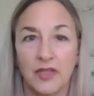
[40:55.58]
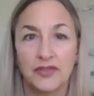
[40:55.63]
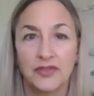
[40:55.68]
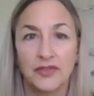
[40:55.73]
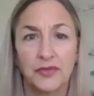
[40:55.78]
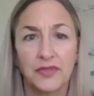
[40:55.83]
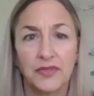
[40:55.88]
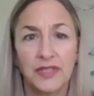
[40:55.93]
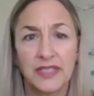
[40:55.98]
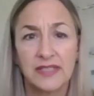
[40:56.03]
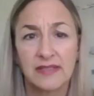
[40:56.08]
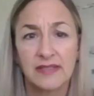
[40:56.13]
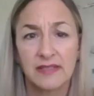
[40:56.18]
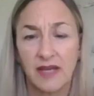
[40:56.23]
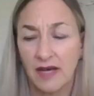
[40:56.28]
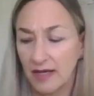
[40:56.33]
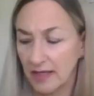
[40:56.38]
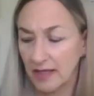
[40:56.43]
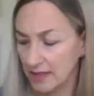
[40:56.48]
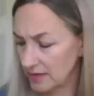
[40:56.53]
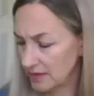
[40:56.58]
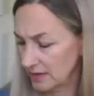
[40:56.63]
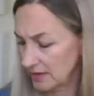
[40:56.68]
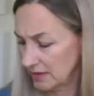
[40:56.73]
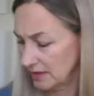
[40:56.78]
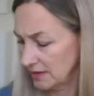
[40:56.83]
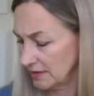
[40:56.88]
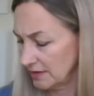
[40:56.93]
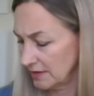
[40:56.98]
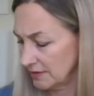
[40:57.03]
Trudy Scott,
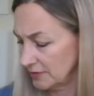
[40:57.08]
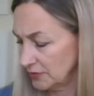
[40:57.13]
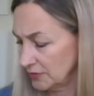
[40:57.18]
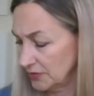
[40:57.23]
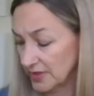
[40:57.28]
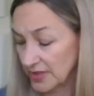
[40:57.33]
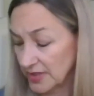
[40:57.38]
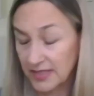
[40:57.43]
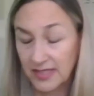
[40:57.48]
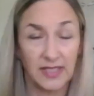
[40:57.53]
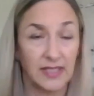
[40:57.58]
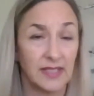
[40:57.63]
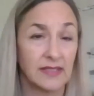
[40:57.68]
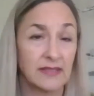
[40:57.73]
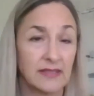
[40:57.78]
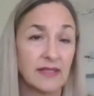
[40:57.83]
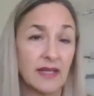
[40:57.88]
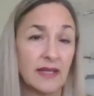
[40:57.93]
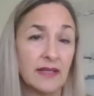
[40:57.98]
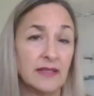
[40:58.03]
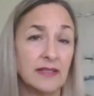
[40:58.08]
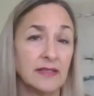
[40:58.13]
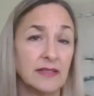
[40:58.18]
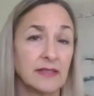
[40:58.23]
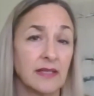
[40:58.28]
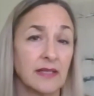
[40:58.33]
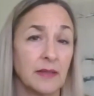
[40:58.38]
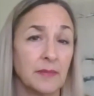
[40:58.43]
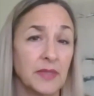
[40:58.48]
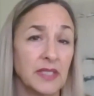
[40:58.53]
who does the anxiety
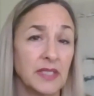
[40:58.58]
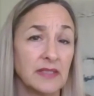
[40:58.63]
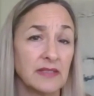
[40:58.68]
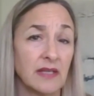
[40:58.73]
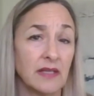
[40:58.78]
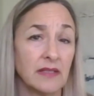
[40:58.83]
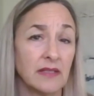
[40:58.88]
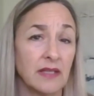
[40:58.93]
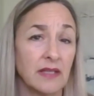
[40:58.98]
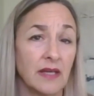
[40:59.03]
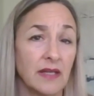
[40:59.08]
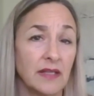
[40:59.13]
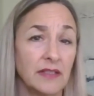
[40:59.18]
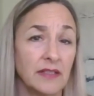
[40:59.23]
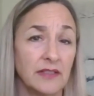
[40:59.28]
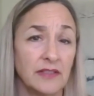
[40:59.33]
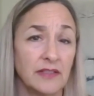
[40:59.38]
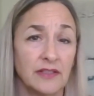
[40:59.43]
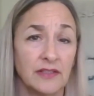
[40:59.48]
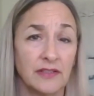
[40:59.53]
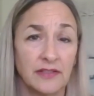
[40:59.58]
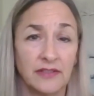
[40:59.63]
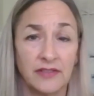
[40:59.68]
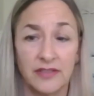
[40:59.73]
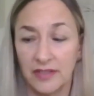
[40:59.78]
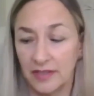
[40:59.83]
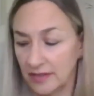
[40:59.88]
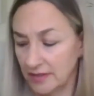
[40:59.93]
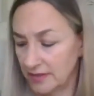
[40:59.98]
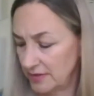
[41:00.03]
summits online,
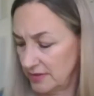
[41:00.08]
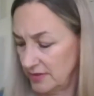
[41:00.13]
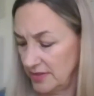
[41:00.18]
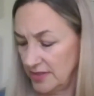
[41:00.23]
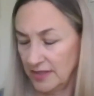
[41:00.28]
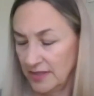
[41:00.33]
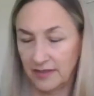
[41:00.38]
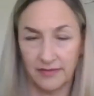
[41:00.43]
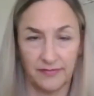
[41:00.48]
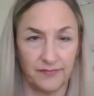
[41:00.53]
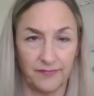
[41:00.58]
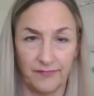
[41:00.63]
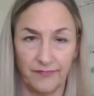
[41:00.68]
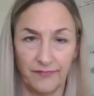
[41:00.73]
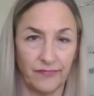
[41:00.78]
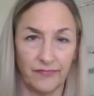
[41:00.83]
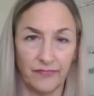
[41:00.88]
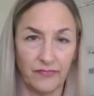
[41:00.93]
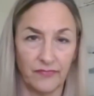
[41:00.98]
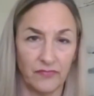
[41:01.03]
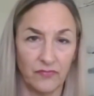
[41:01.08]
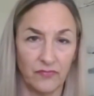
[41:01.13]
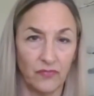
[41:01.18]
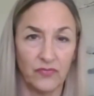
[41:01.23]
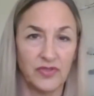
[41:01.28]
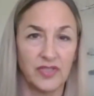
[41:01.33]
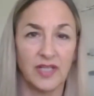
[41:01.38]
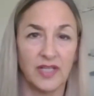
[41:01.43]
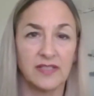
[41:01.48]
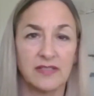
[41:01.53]
she's
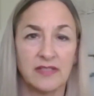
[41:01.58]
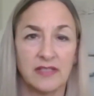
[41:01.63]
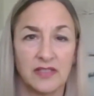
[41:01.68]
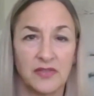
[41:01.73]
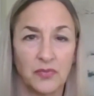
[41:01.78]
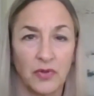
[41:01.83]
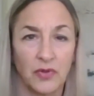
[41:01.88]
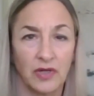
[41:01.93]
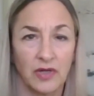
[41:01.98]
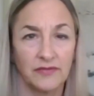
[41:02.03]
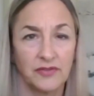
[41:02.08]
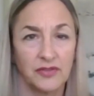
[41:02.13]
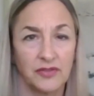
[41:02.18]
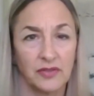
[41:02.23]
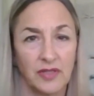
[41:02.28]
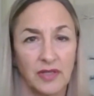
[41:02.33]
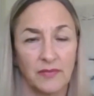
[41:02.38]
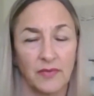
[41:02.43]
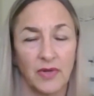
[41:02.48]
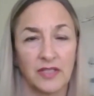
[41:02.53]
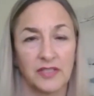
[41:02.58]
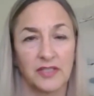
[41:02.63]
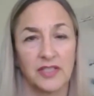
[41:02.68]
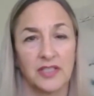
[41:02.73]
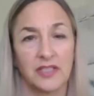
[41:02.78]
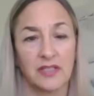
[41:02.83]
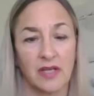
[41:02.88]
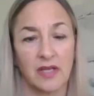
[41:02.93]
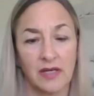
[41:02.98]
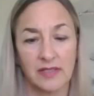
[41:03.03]
does this work of Julia Ross.
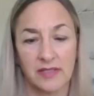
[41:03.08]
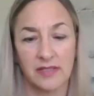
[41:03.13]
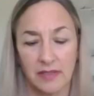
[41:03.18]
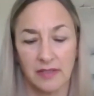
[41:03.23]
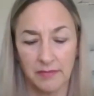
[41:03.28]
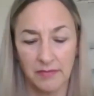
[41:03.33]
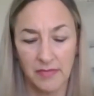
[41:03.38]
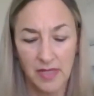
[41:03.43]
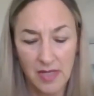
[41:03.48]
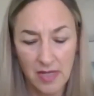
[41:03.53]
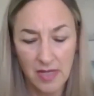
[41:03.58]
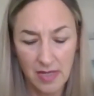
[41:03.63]
She's awesome.